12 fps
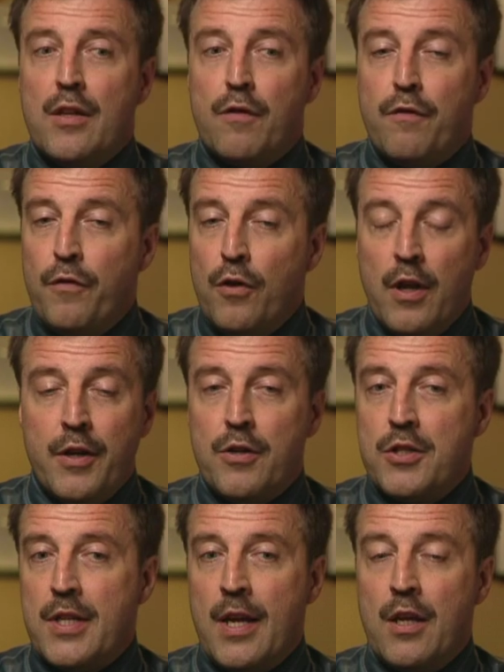The full
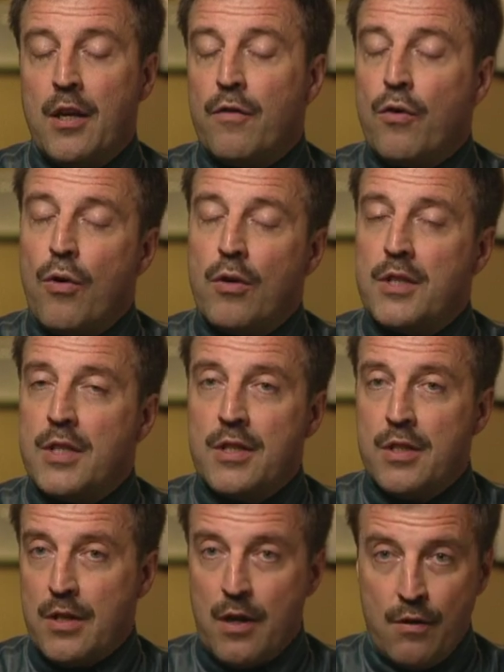understanding of coral disease
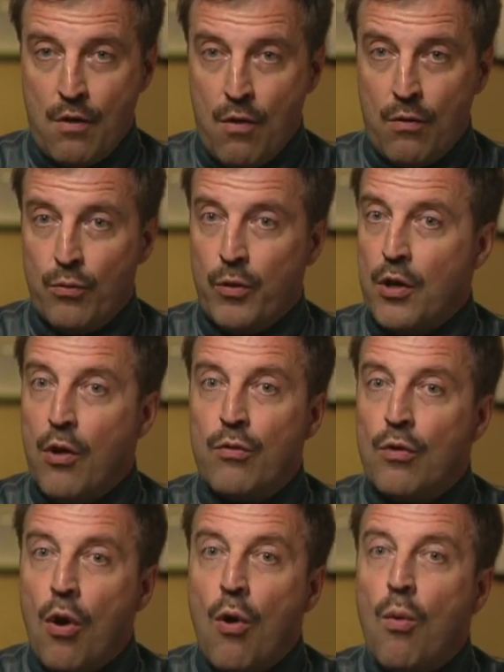is unknown. We don't
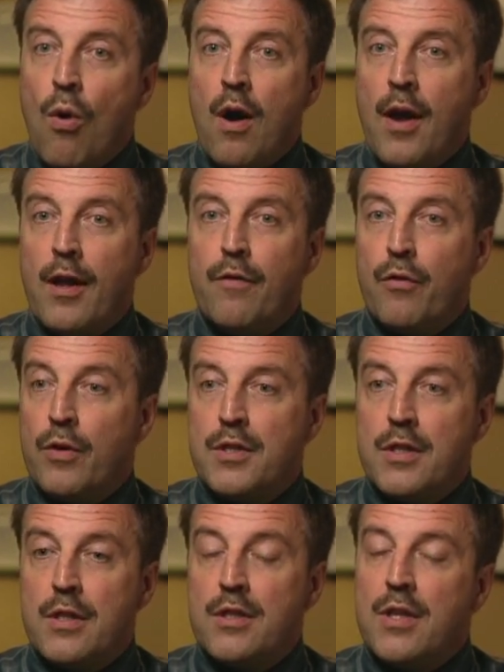know why, for
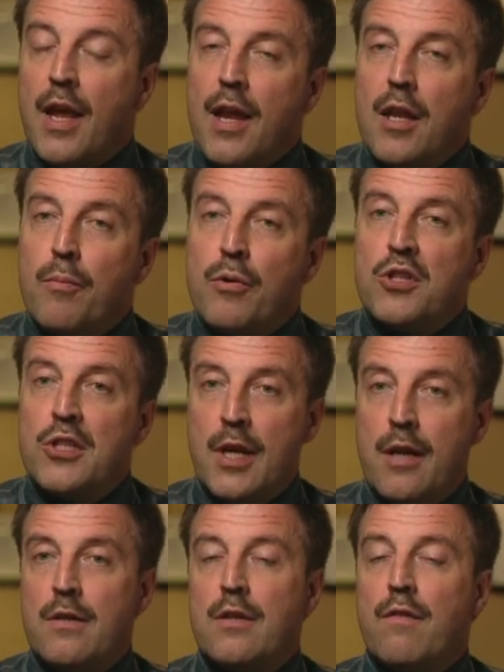instance, eighty
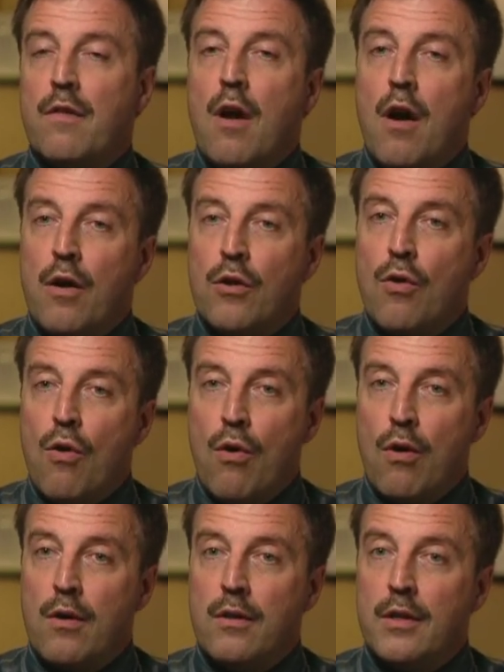percent of the hard
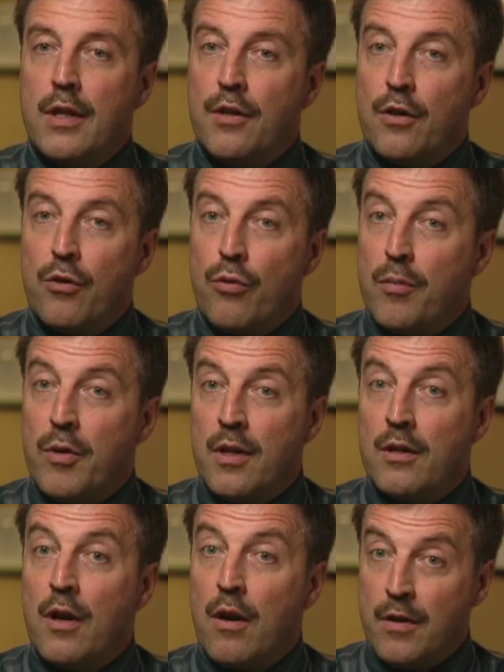coral in the
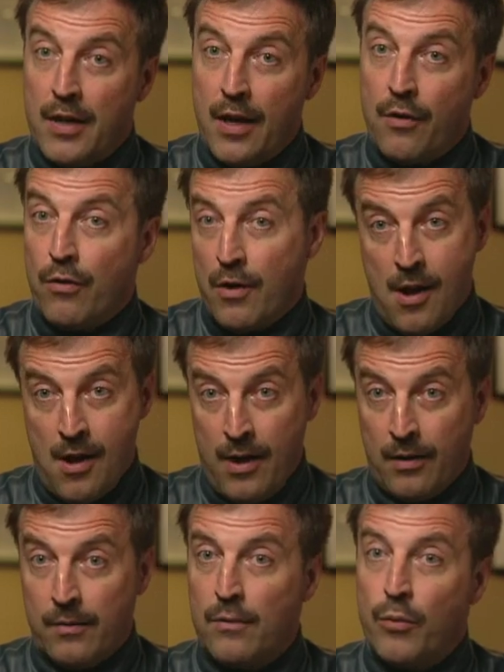Caribbean are dead or dying.
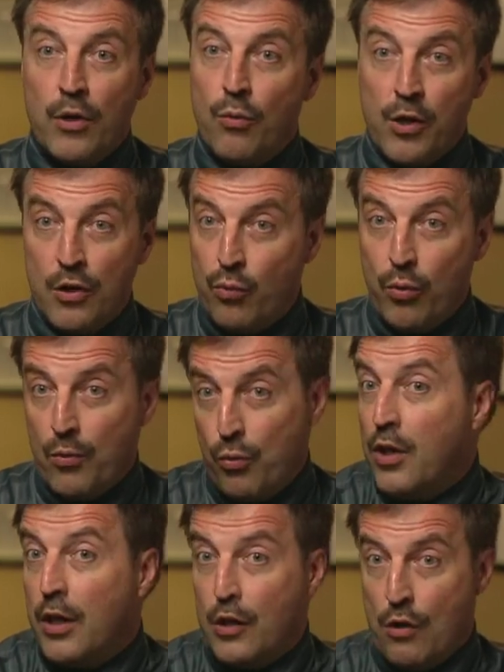We, we, we
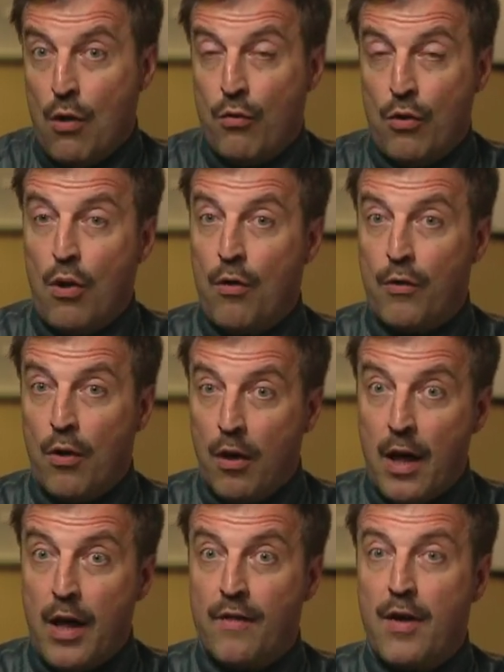really don't know. There are a
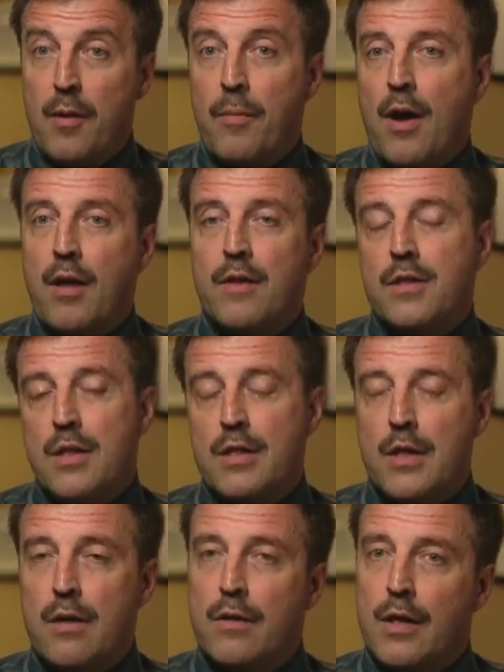lot of
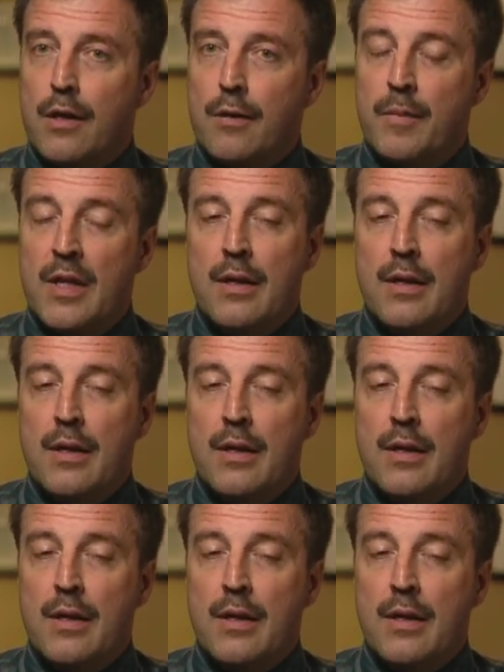hypotheses out there.